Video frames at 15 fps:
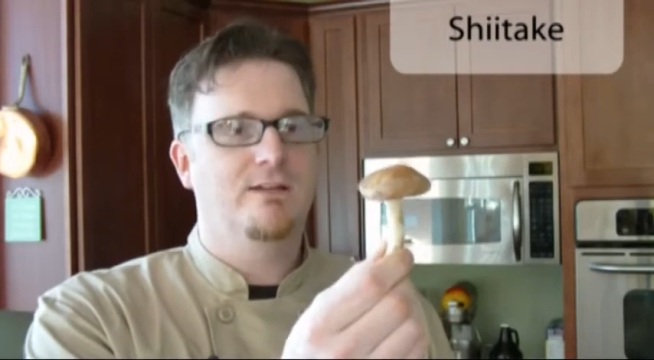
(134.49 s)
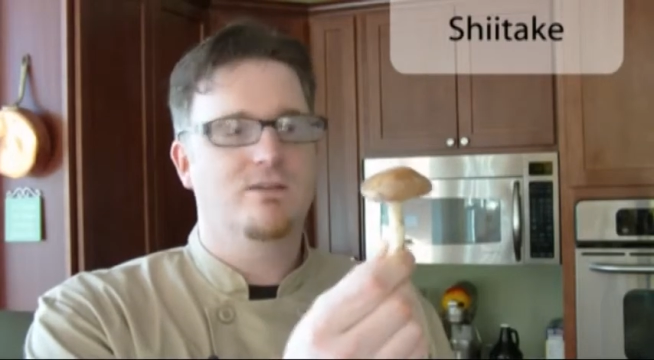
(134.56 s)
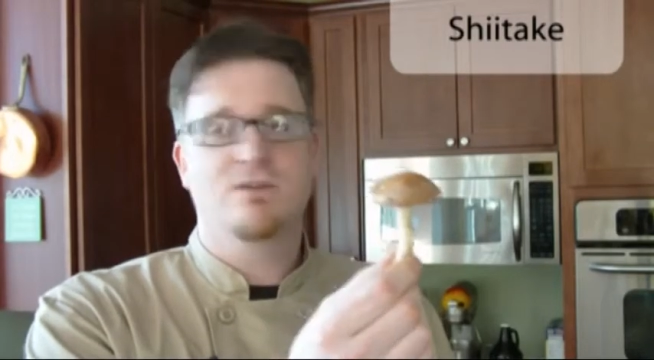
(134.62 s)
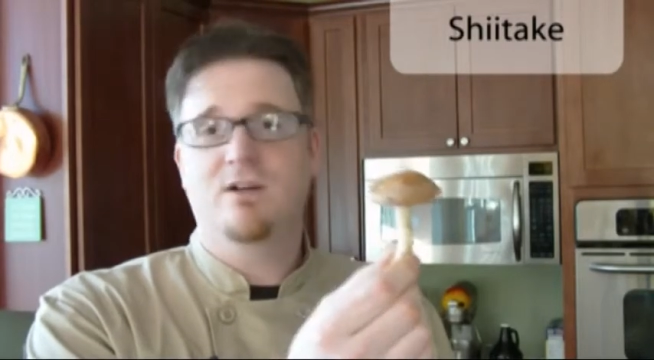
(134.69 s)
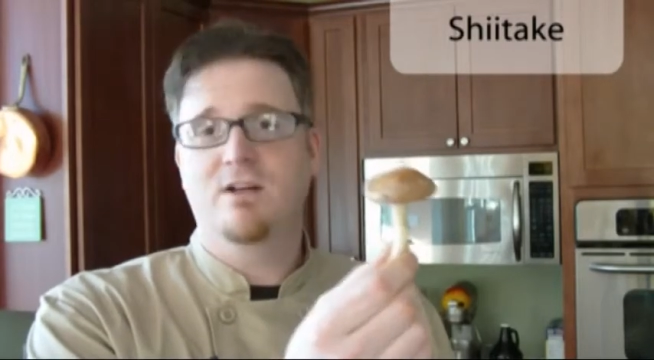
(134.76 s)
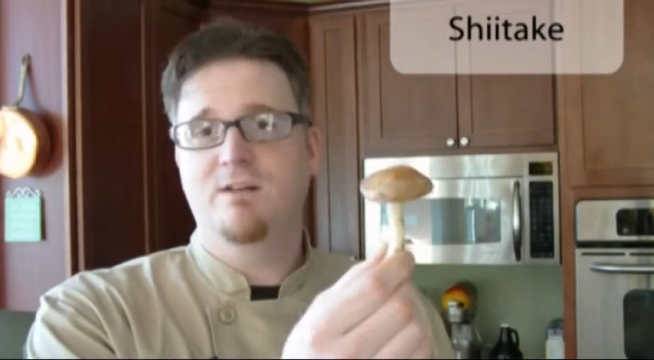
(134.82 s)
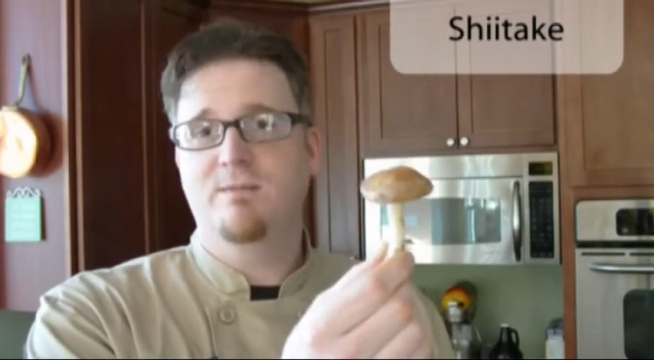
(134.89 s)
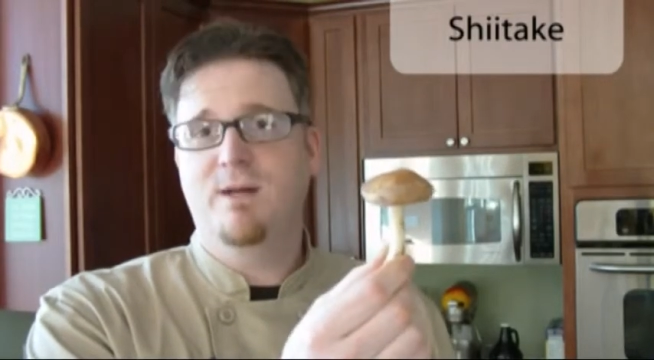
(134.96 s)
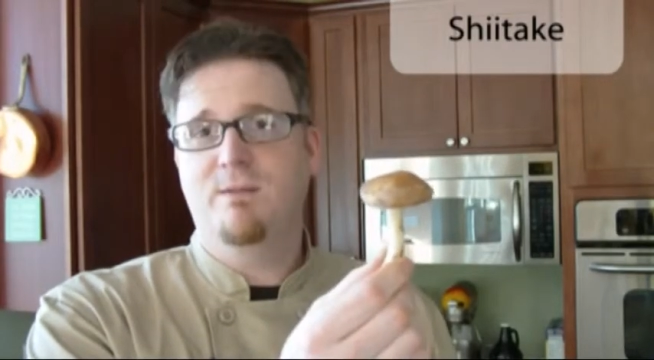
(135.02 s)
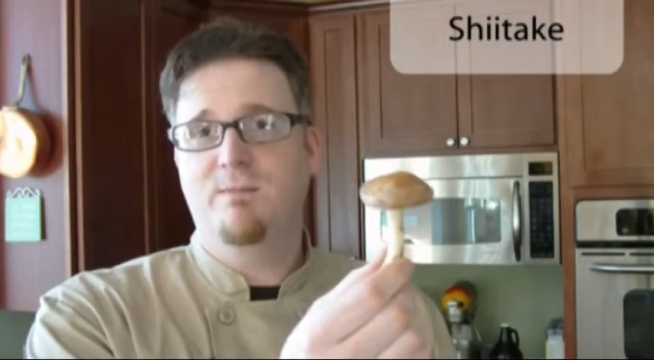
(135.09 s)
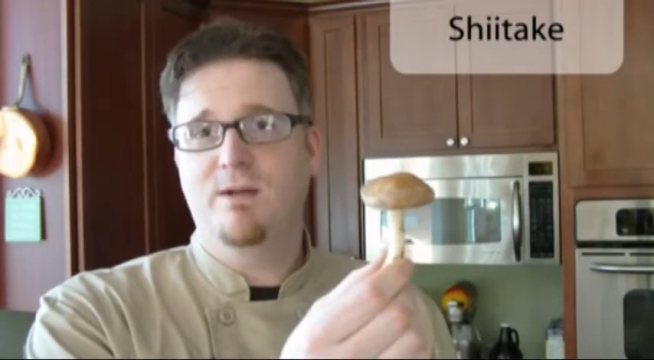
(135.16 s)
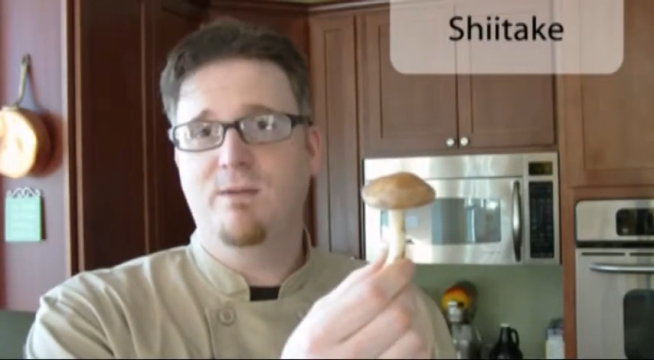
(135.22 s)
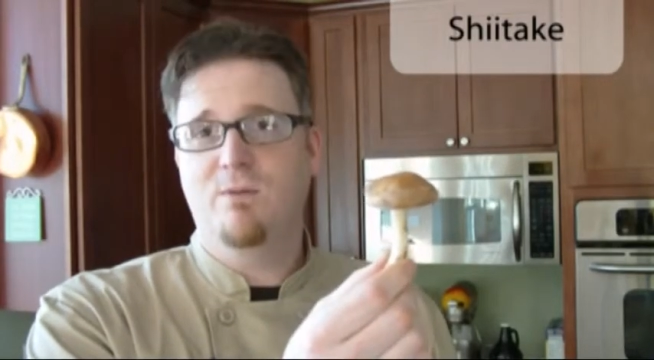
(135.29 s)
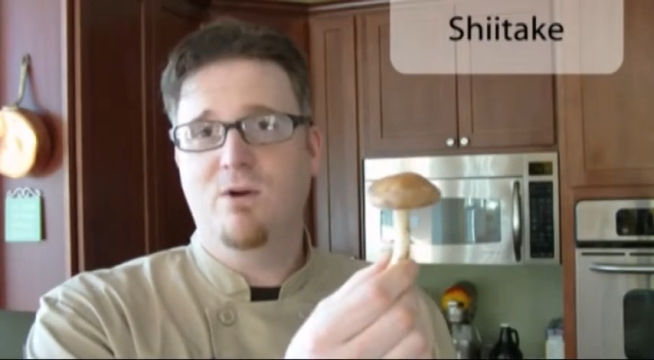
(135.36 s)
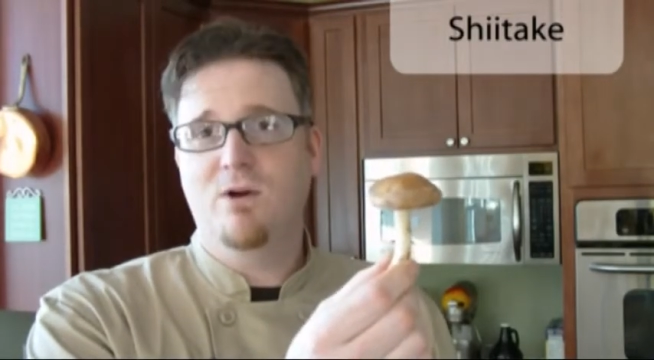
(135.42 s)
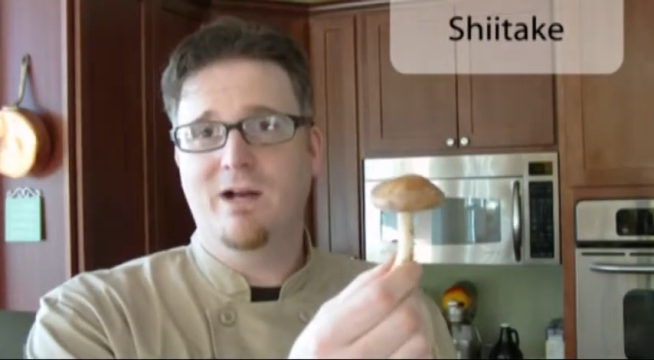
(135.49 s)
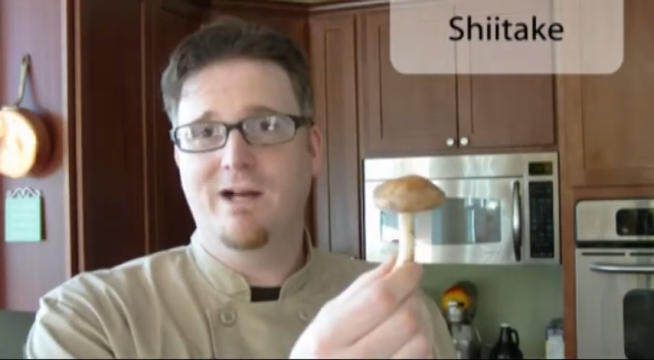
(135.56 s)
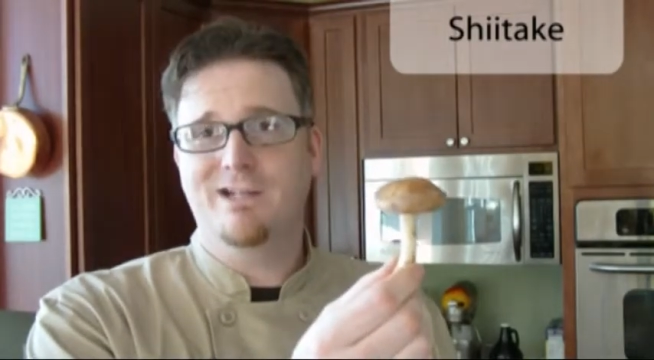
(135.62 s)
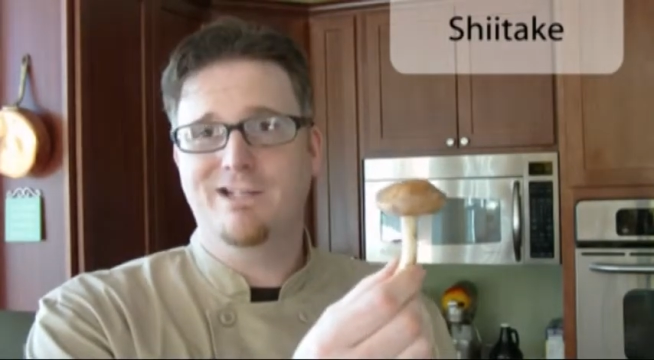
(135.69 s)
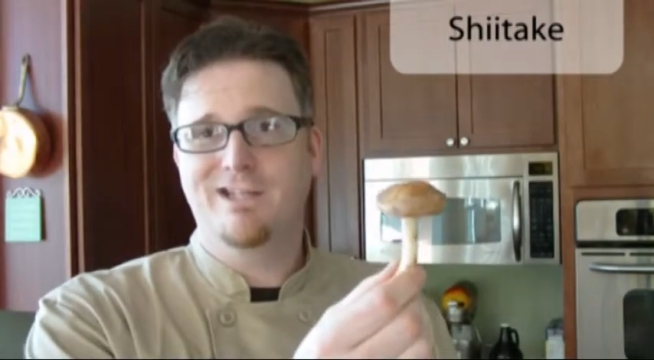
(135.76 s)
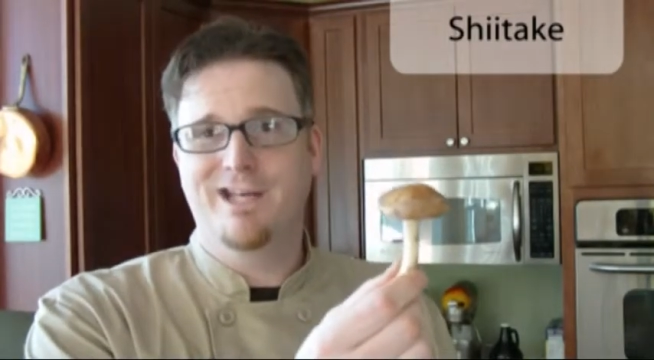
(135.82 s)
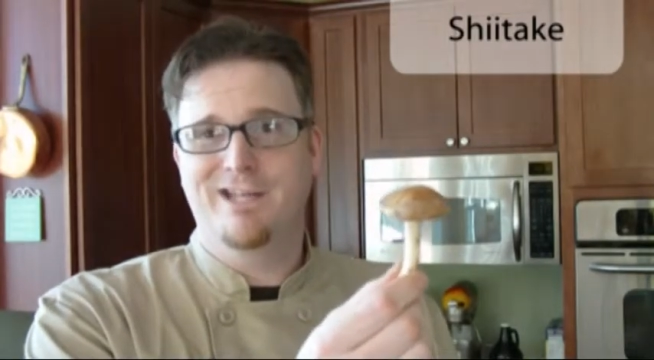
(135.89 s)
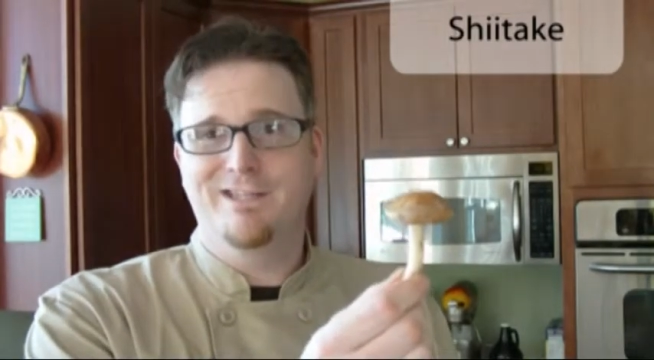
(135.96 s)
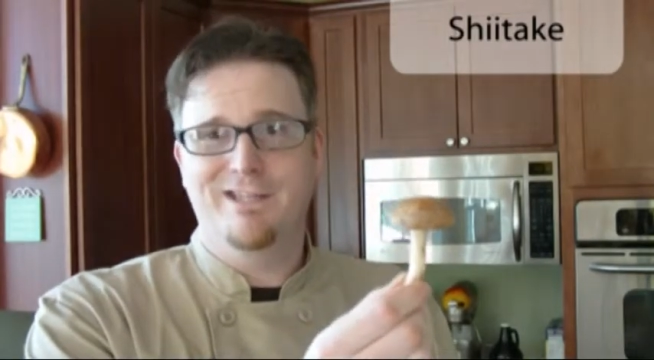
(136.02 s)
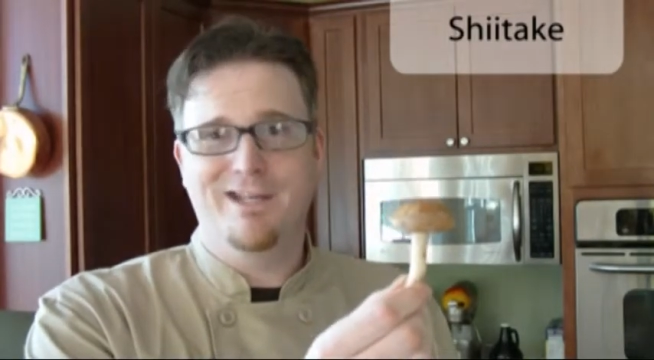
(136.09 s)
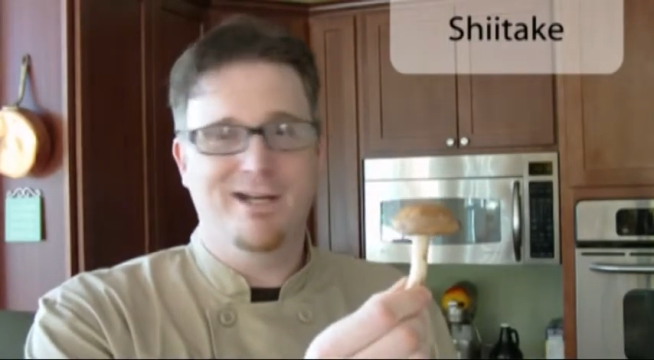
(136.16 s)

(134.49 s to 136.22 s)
Sorry about my poor accent